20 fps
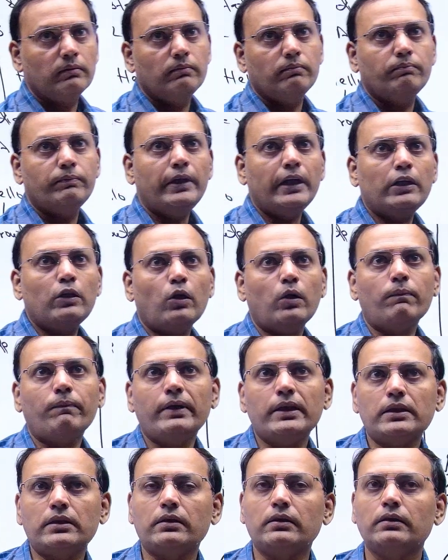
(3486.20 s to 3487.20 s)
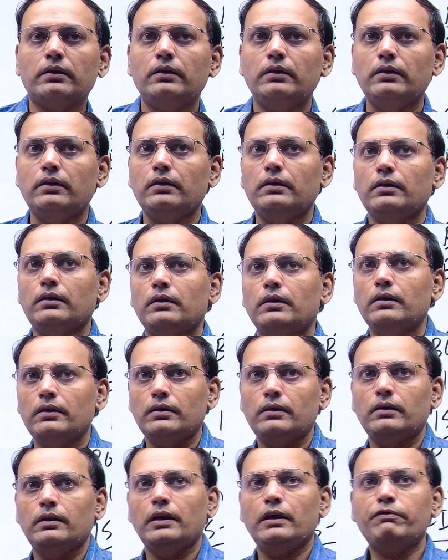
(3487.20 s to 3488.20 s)
Breakdown means
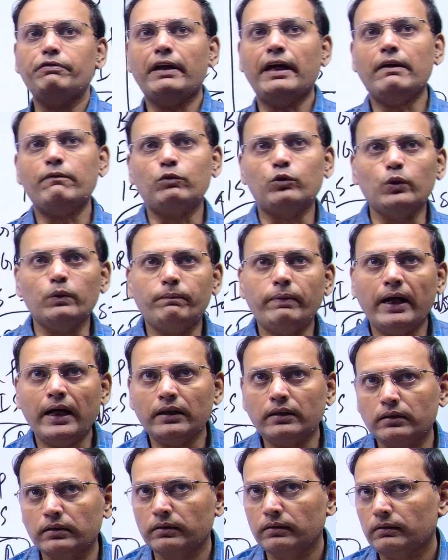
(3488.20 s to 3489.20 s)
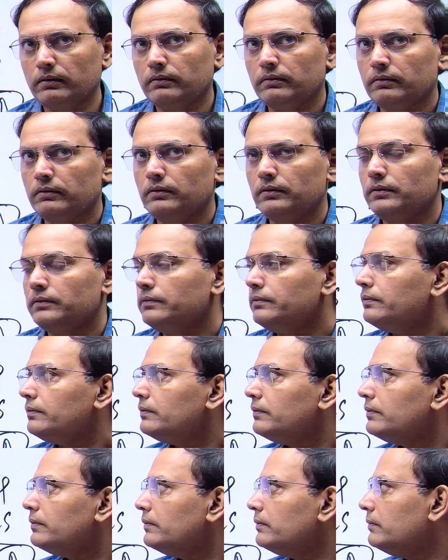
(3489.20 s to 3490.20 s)
if I have two paths,
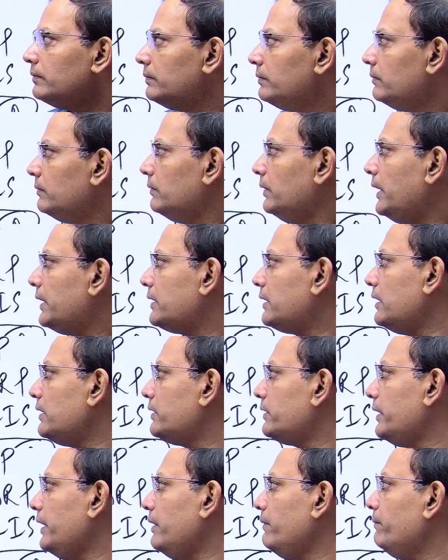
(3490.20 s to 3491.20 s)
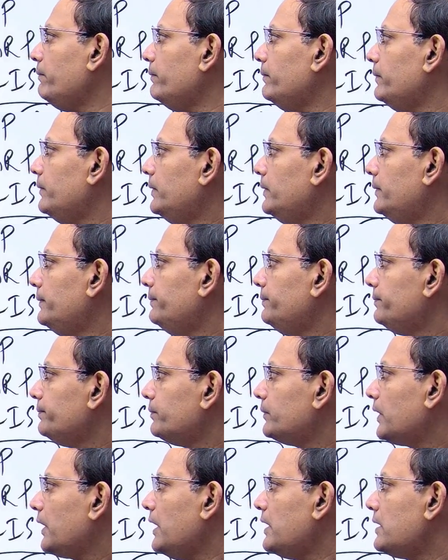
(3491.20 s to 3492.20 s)
let's say same
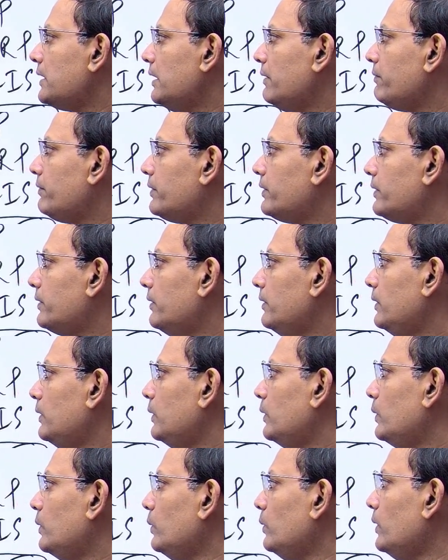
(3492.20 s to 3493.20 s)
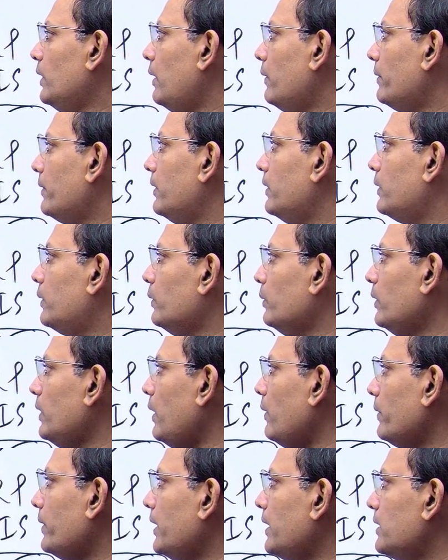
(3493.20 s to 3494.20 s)
concepts, two
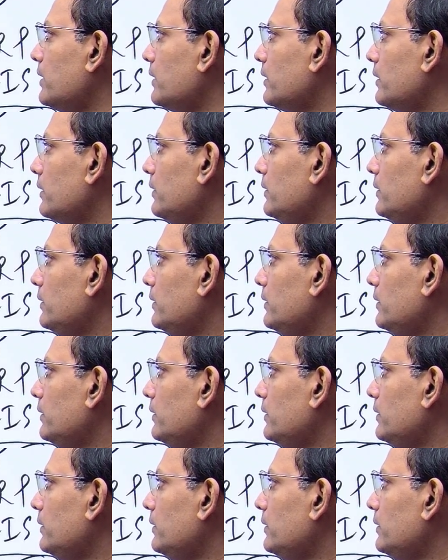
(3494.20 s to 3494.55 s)
routers,